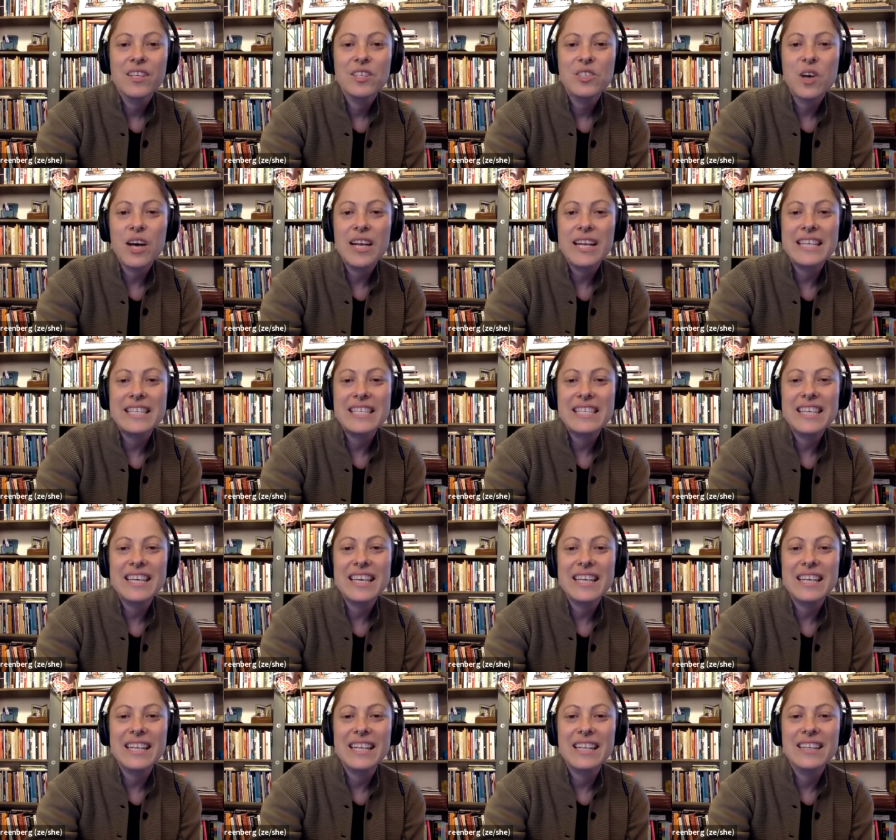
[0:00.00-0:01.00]
tawny
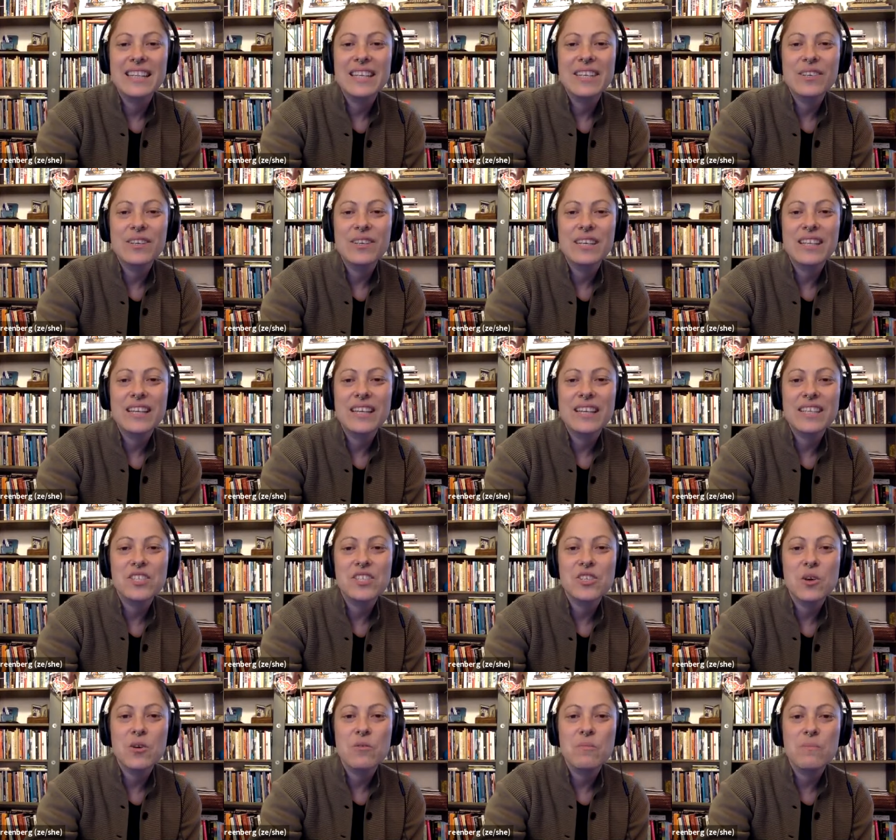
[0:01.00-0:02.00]
skin glittering like a
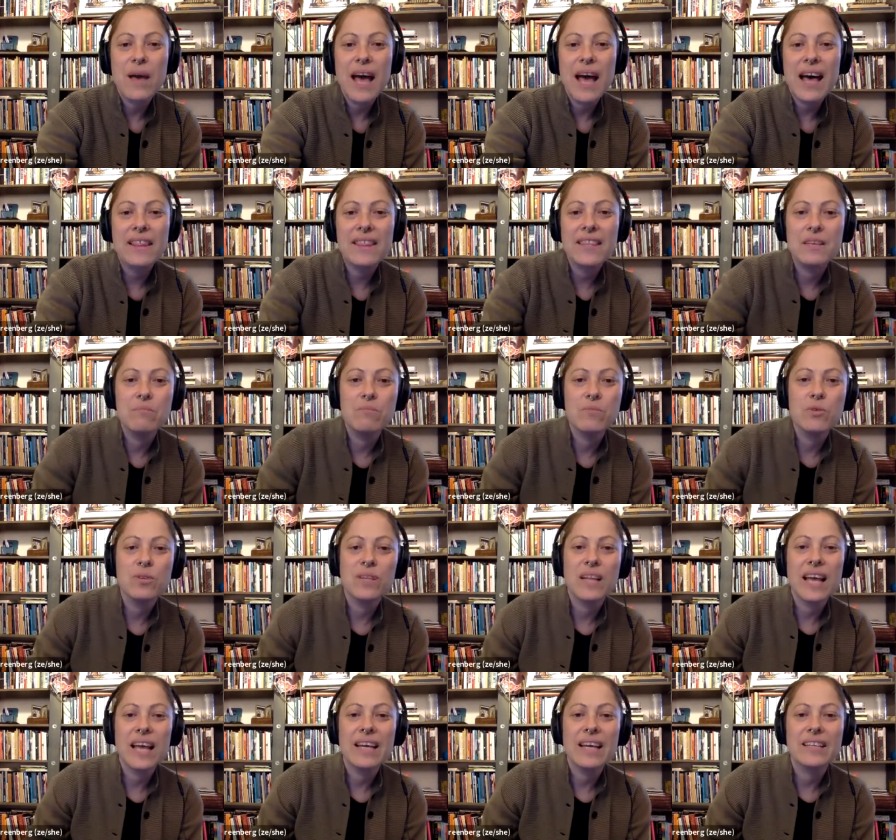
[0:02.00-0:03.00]
stone path in
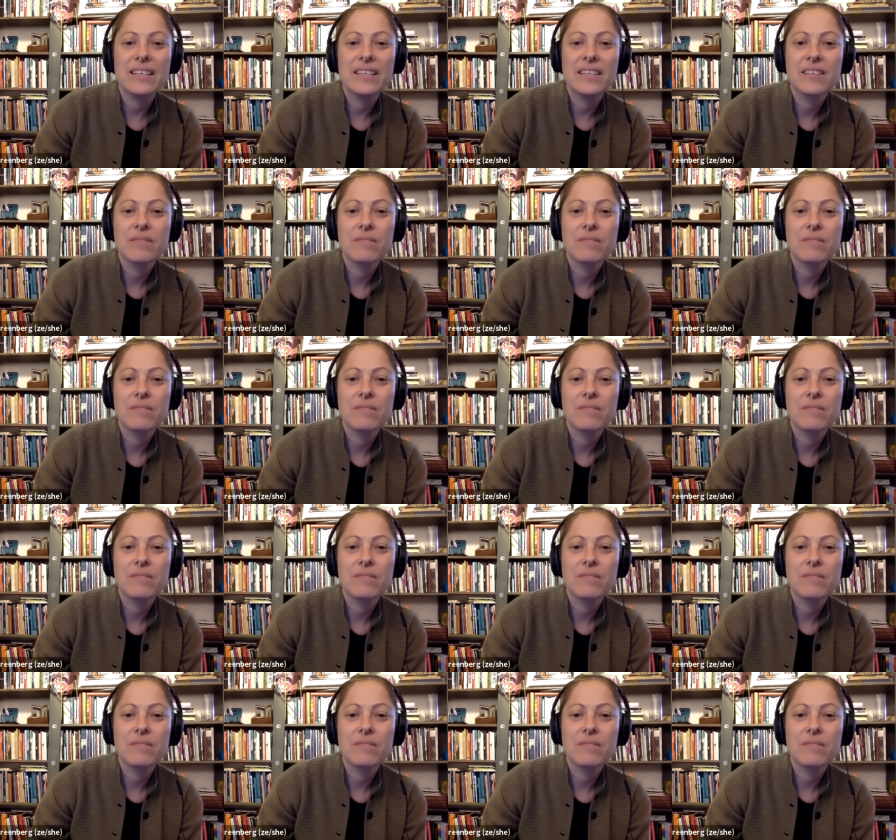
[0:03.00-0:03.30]
moonlight.